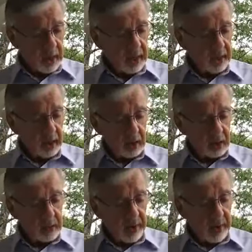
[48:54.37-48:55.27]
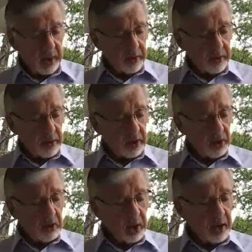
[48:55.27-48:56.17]
he talks about the
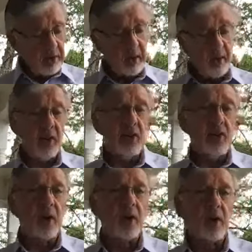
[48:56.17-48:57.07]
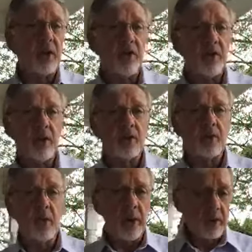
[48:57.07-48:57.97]
new heaven and the new earth in verse
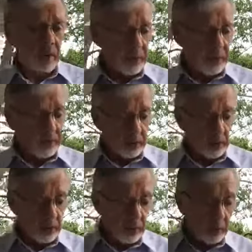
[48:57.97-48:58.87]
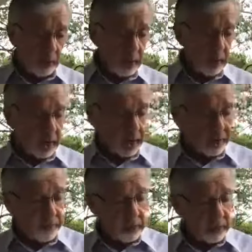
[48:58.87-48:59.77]
1 of Revelation 21 and the
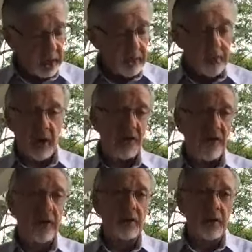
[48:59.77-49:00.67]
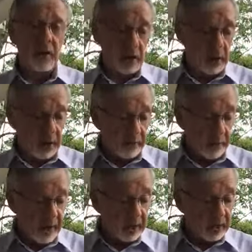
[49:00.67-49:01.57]
first heaven and the first earth have
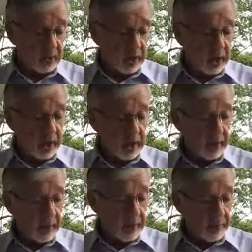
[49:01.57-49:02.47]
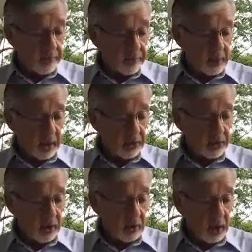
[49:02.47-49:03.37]
passed away. There's
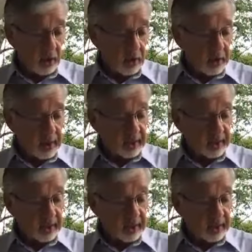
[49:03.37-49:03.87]
no longer any